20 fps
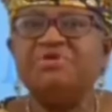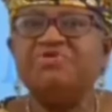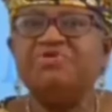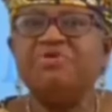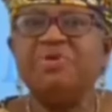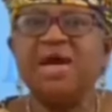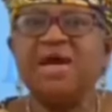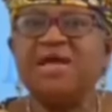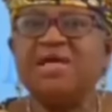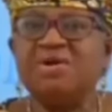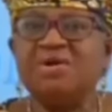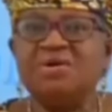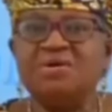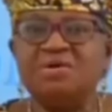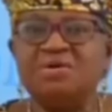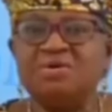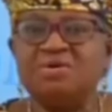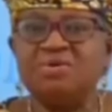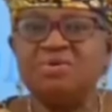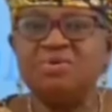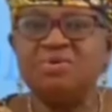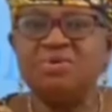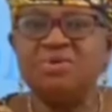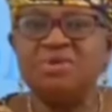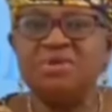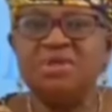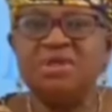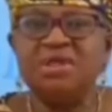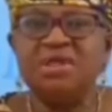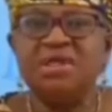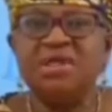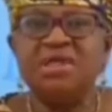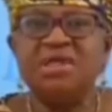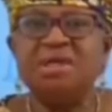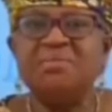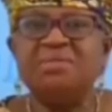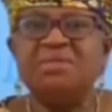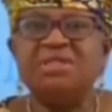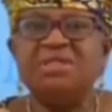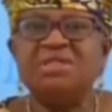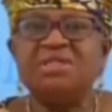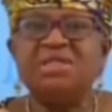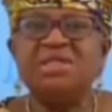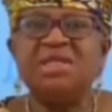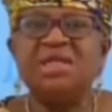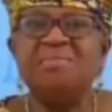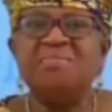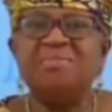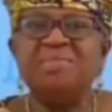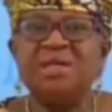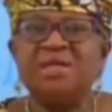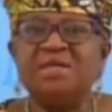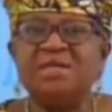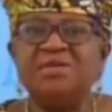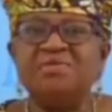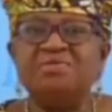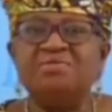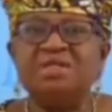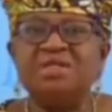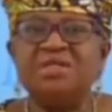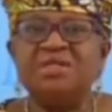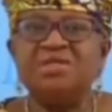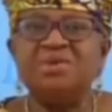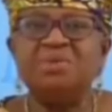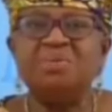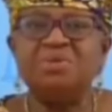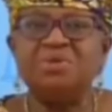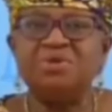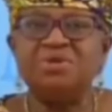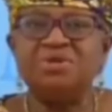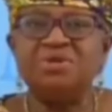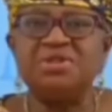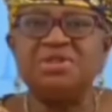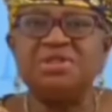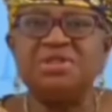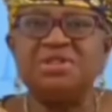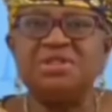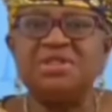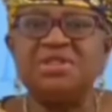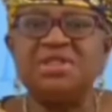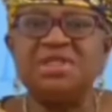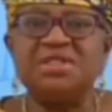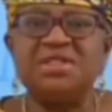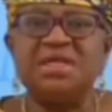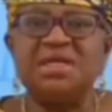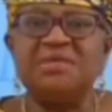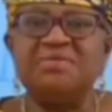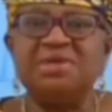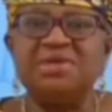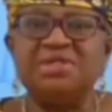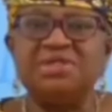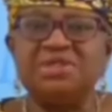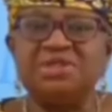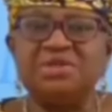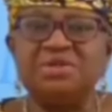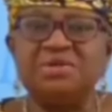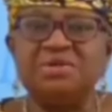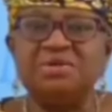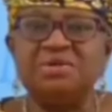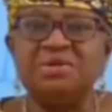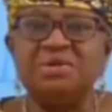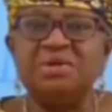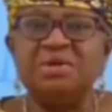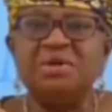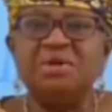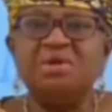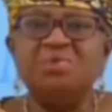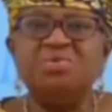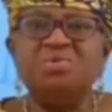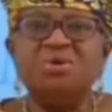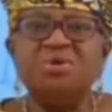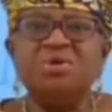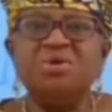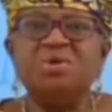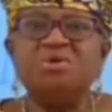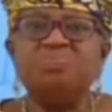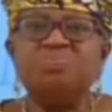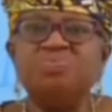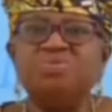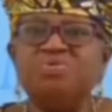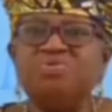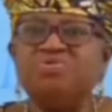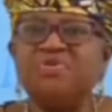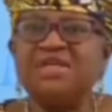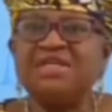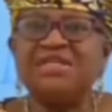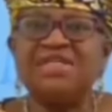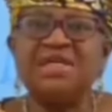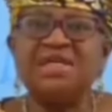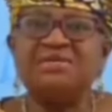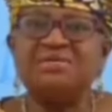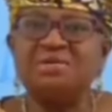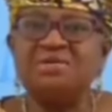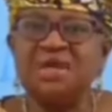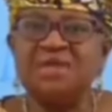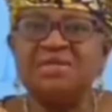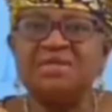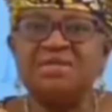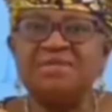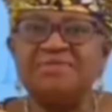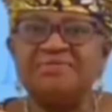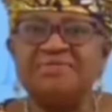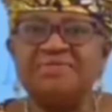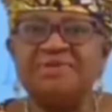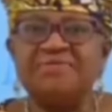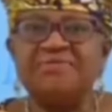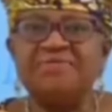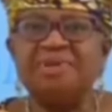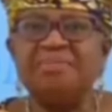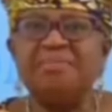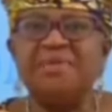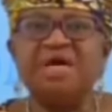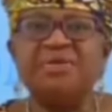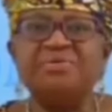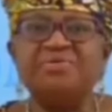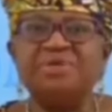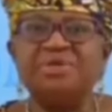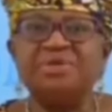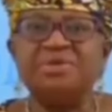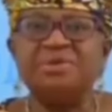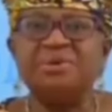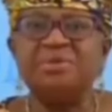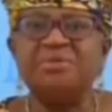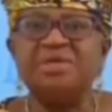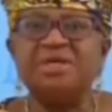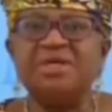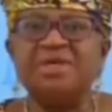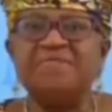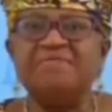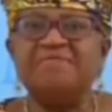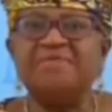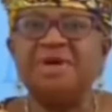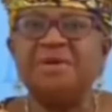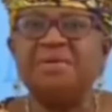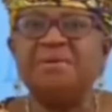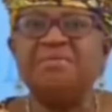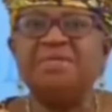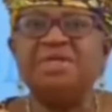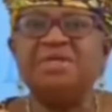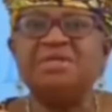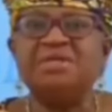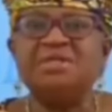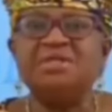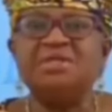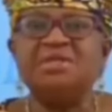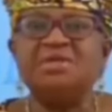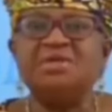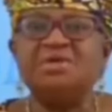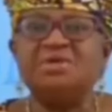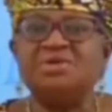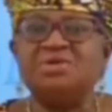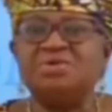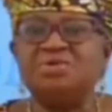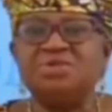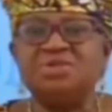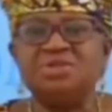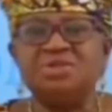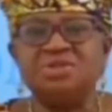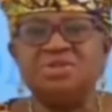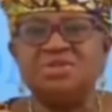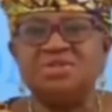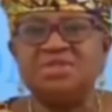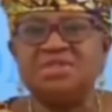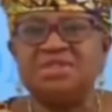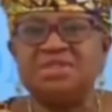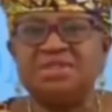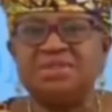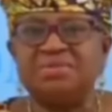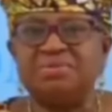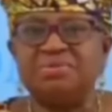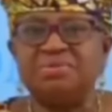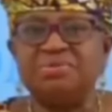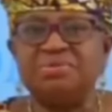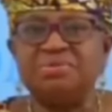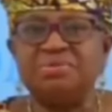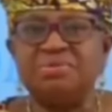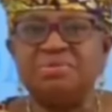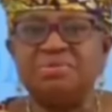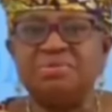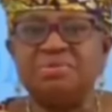Before I conclude, let me say that many of these opportunities that I mentioned will not prove as attractive if the macroeconomic environment in the country is unstable.